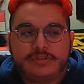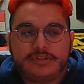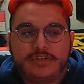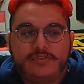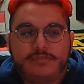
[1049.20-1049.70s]

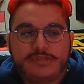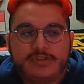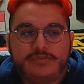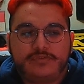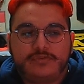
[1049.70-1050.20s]
give
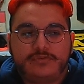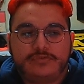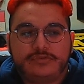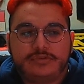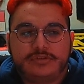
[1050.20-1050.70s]
himself
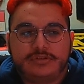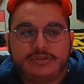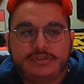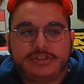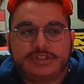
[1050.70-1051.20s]

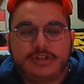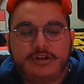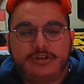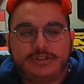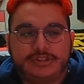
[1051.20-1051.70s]

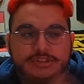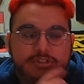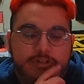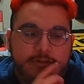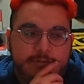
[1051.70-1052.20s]
scars
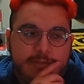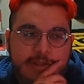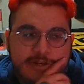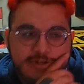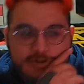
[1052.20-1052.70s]
on the
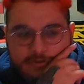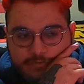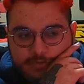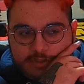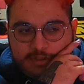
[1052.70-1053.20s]
edge
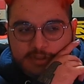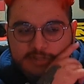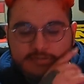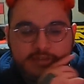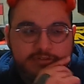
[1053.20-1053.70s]
of
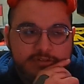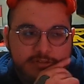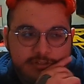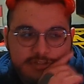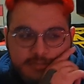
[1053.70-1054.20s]
his mouth in
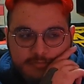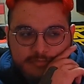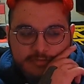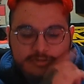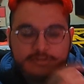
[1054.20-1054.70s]
the shape
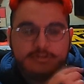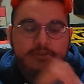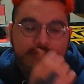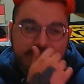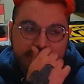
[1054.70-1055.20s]
of a
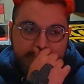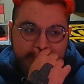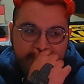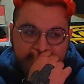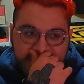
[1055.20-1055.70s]

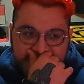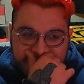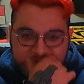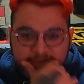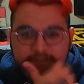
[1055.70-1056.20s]
smile,
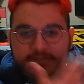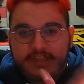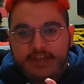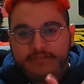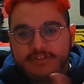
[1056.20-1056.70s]
which
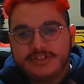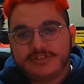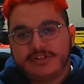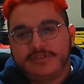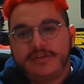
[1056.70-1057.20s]

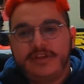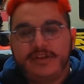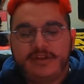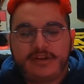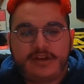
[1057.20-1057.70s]
obviously,
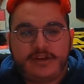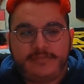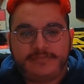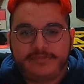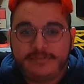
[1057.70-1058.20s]

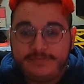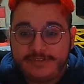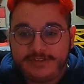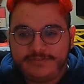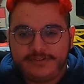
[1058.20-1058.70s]
you've
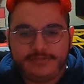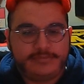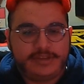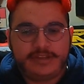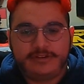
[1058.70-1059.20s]
seen the
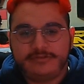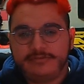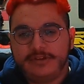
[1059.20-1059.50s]
film and you're